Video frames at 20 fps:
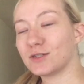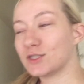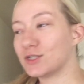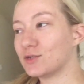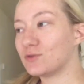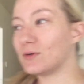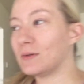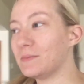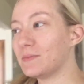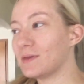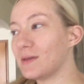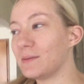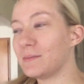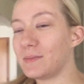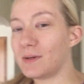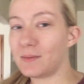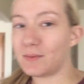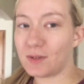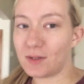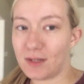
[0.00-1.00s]
shrimp that
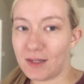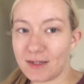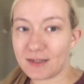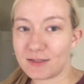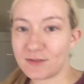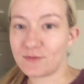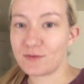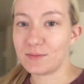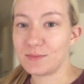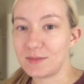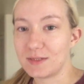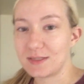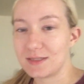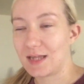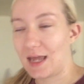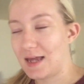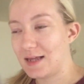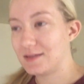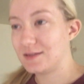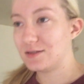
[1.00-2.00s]
Bubba likes from the
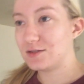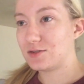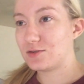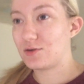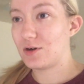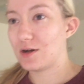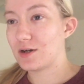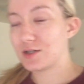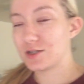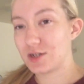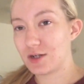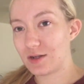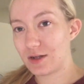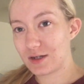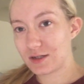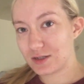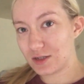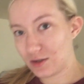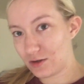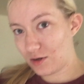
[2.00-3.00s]
Zane's truck. She
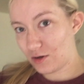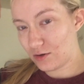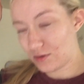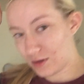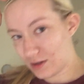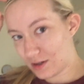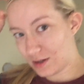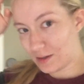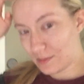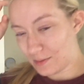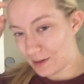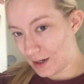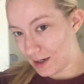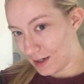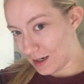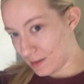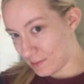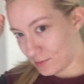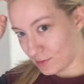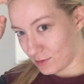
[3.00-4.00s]
likes the coconut
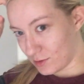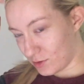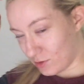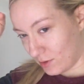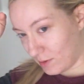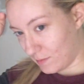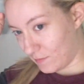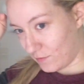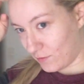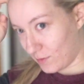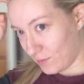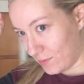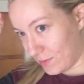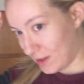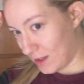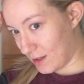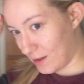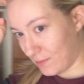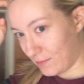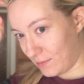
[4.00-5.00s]
pineapple shrimp from
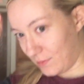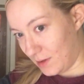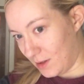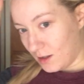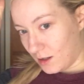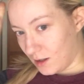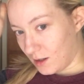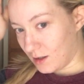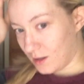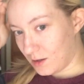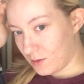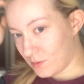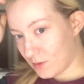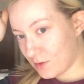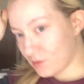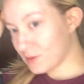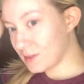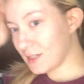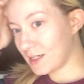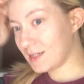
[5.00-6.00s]
them. Uh, we
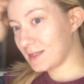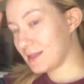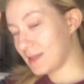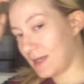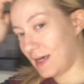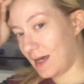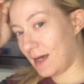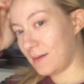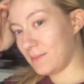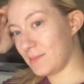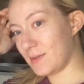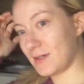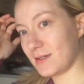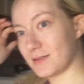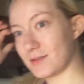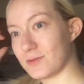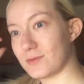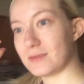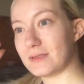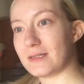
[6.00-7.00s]
couldn't get that
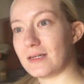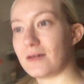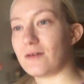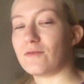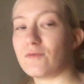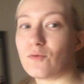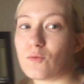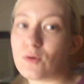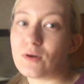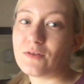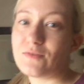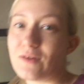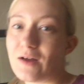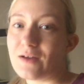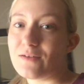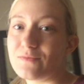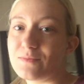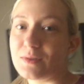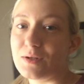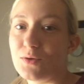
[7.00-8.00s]
because it was like a
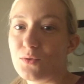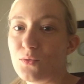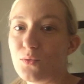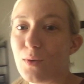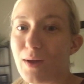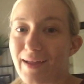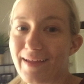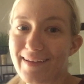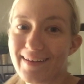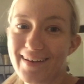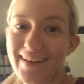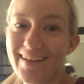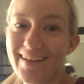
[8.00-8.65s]
45 minute wait